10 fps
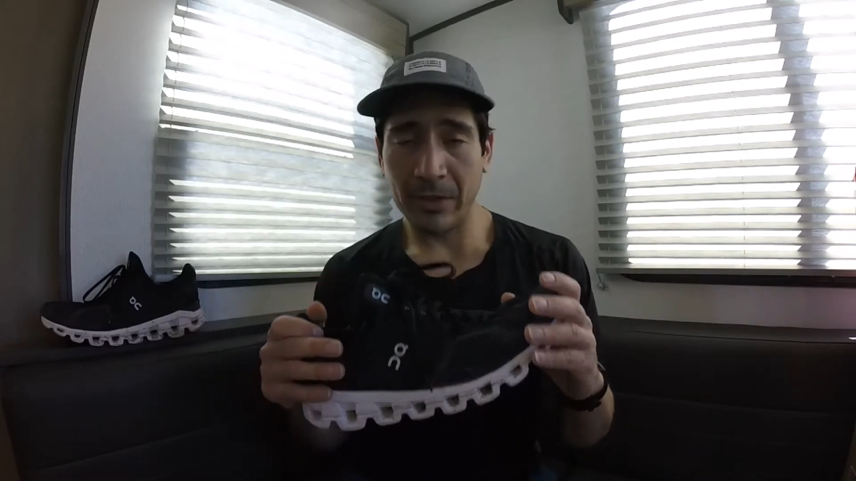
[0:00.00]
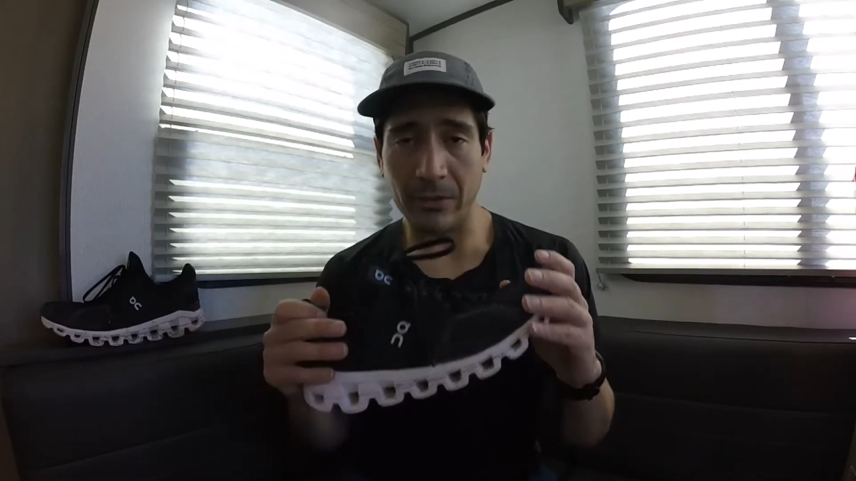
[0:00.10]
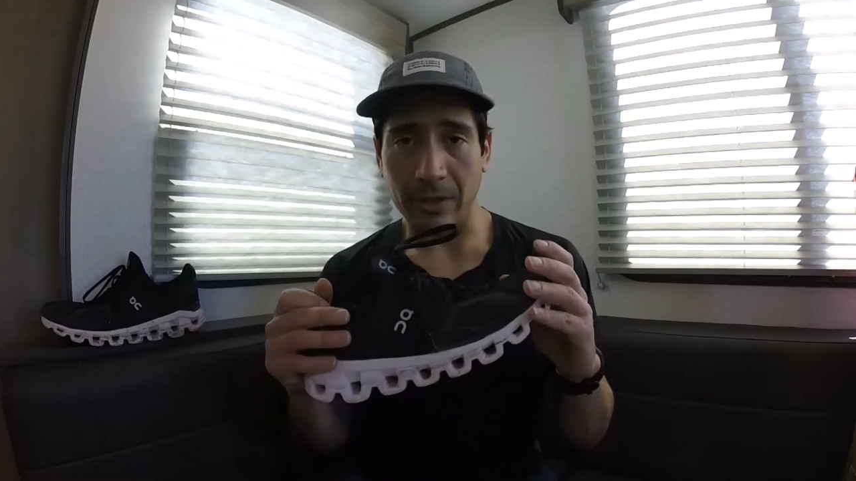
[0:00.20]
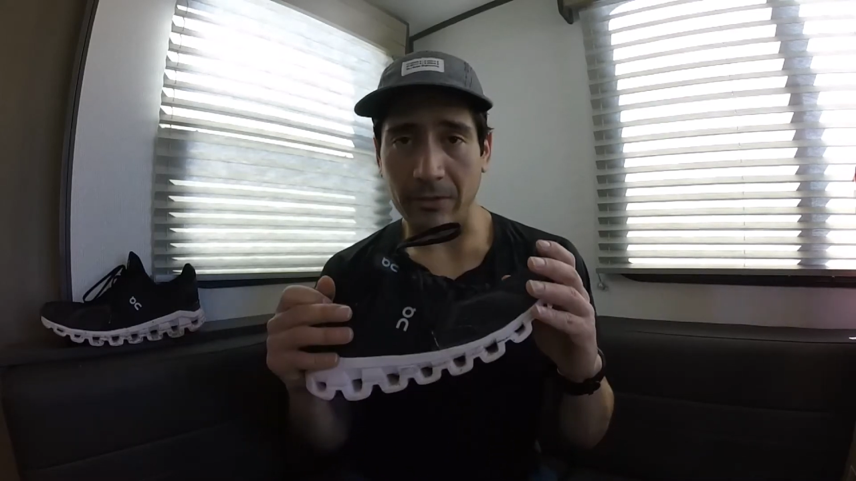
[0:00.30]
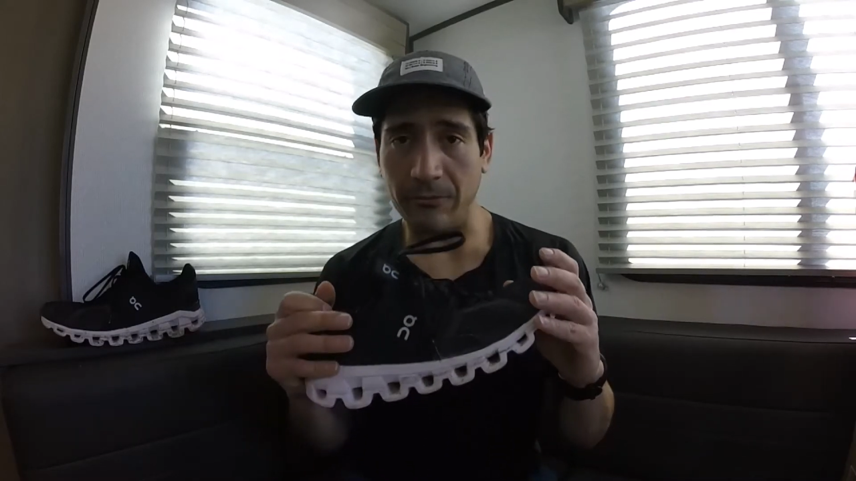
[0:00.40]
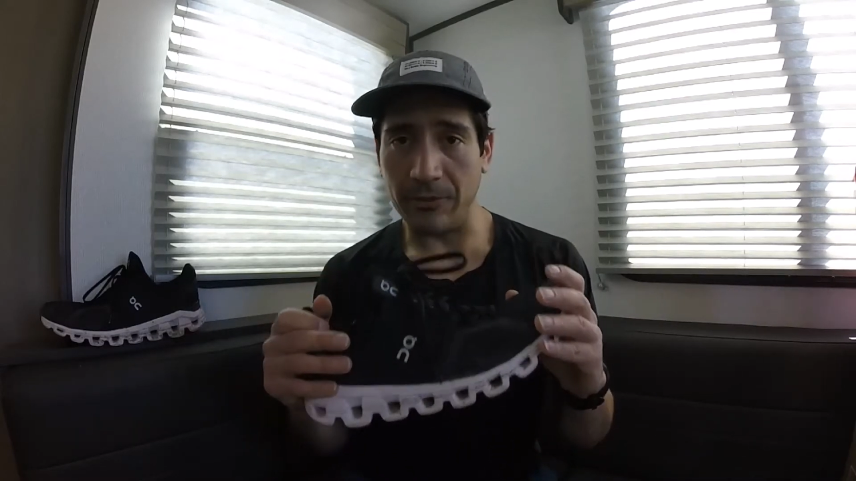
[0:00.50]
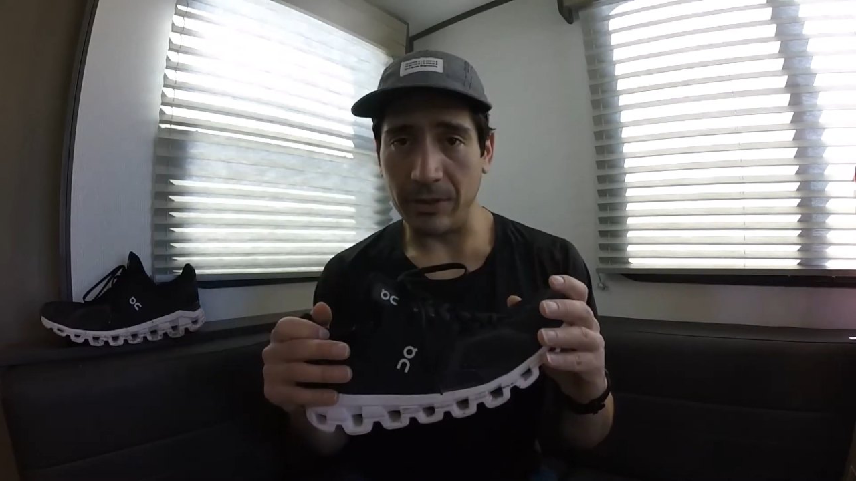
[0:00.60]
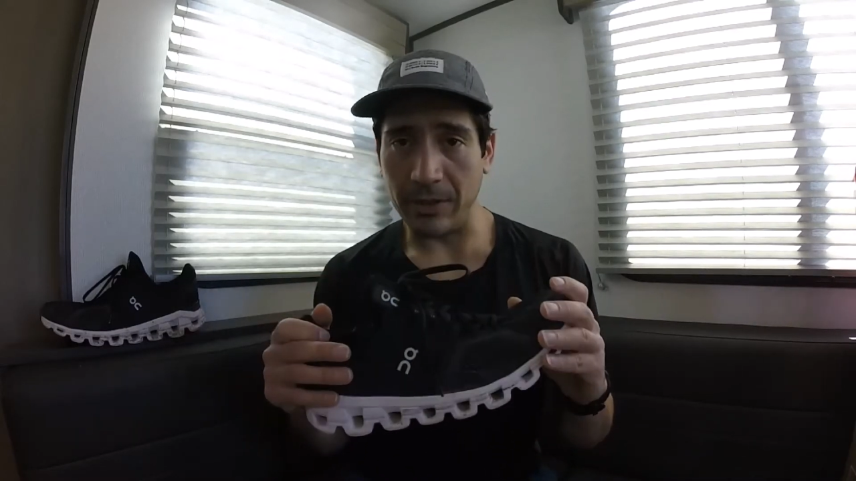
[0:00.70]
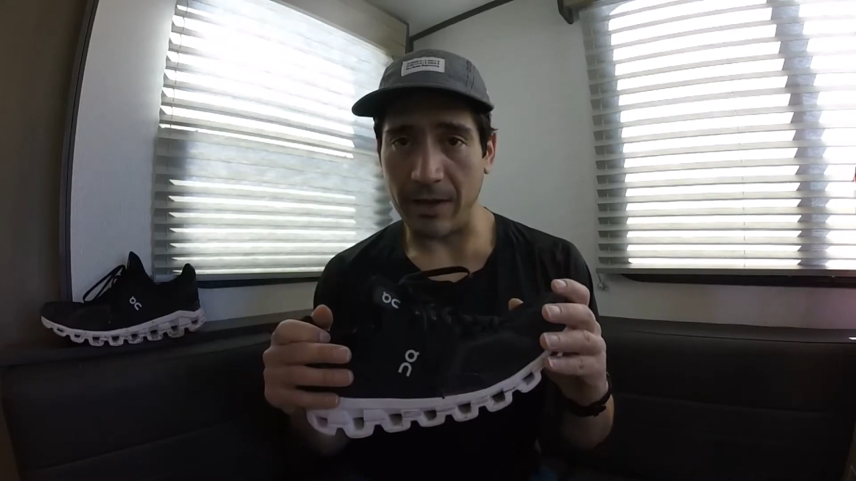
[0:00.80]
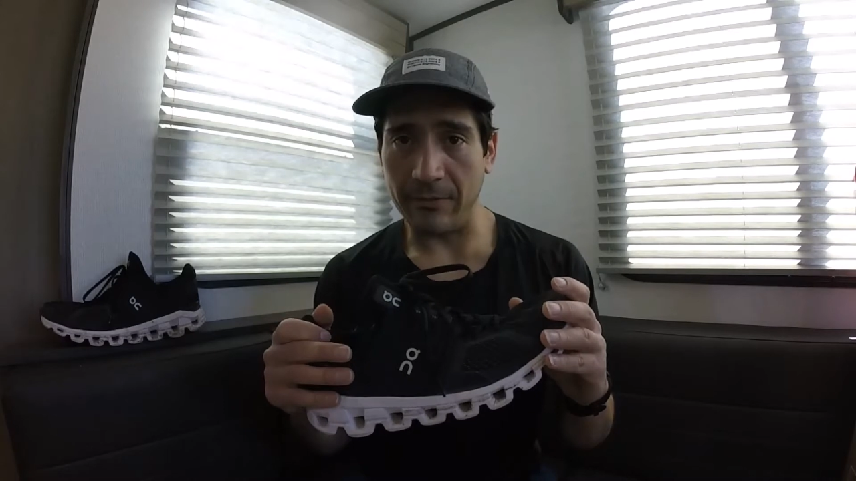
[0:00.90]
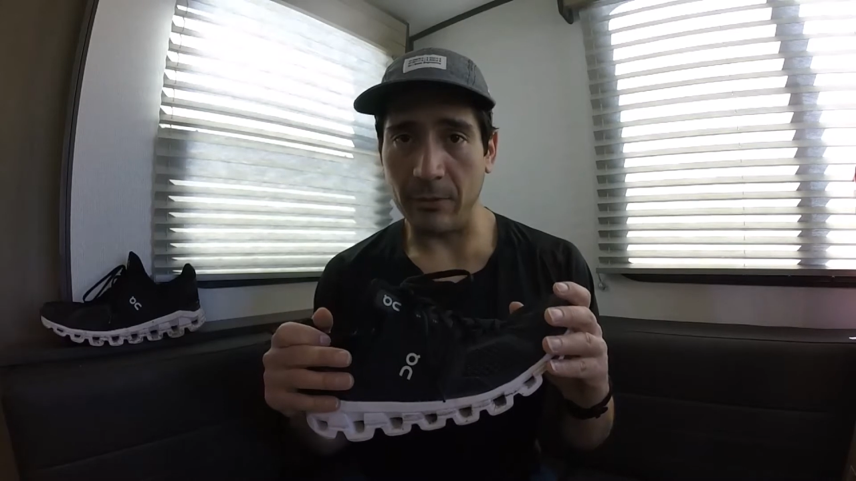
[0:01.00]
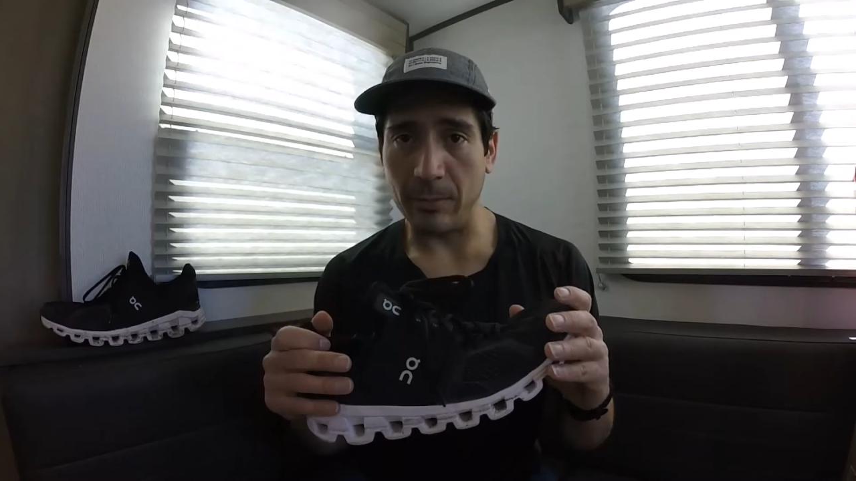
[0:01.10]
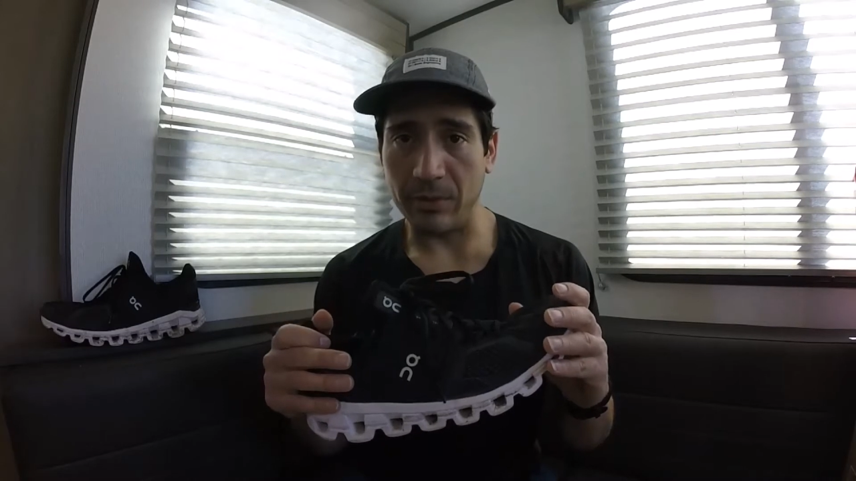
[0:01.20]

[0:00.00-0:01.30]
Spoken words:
You're gonna feel that foot